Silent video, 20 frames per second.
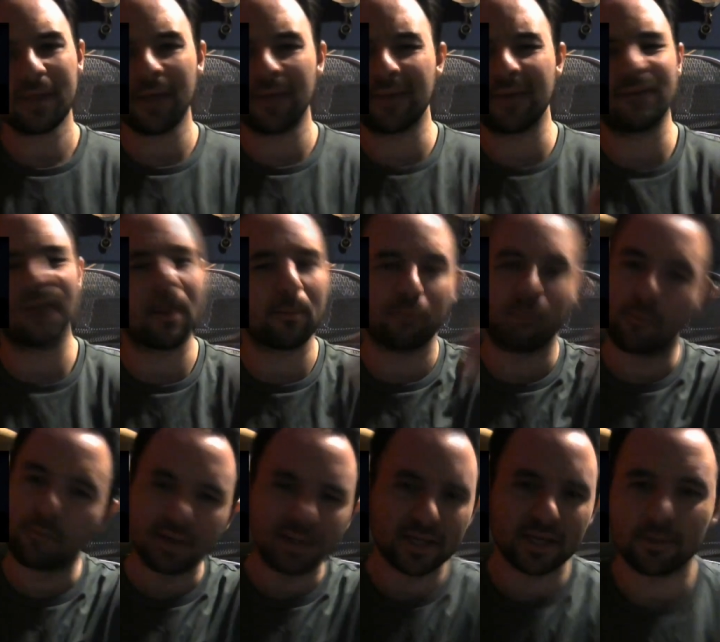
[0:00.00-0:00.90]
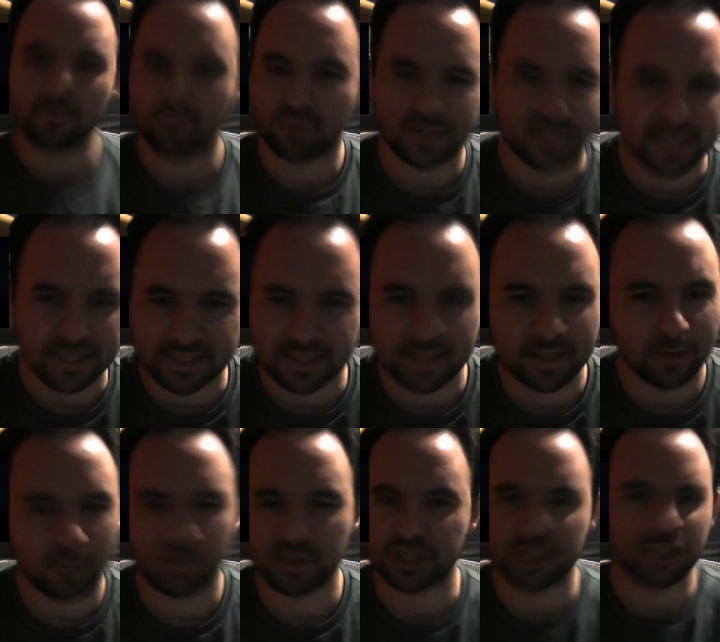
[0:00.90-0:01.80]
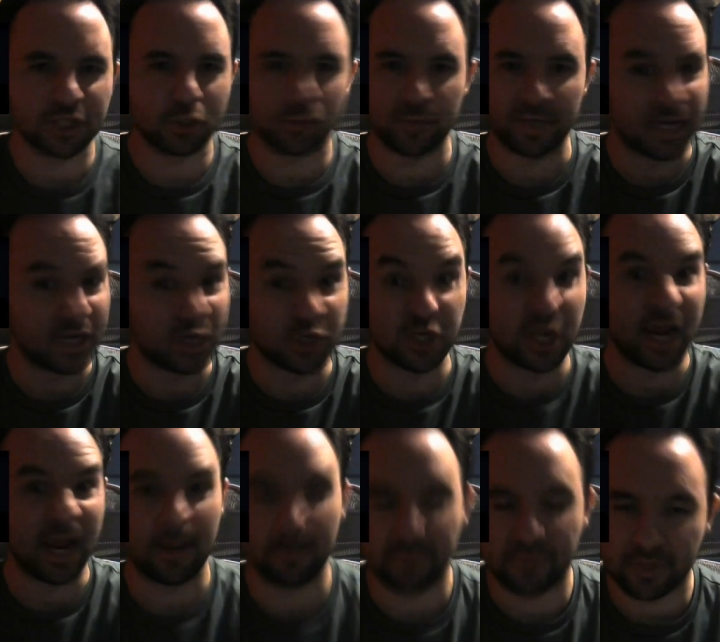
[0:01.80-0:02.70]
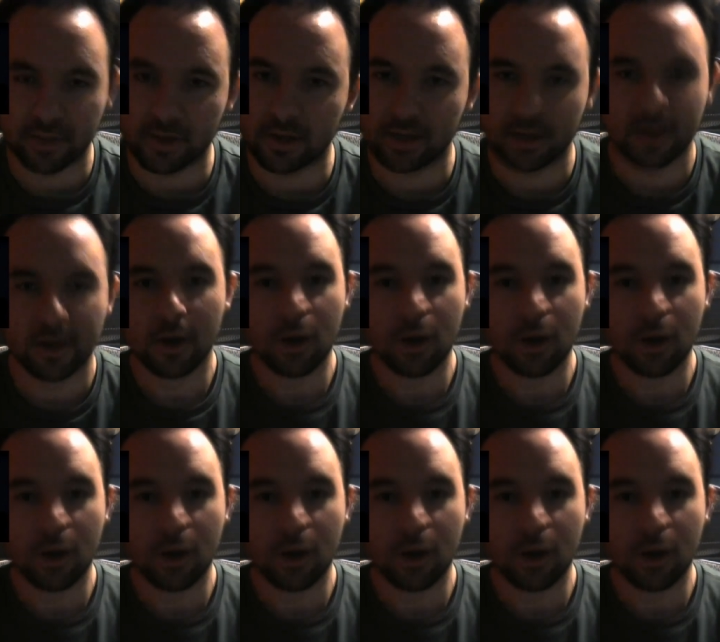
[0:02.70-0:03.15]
They've got Promethean Princess in there, which isn't doing a damn thing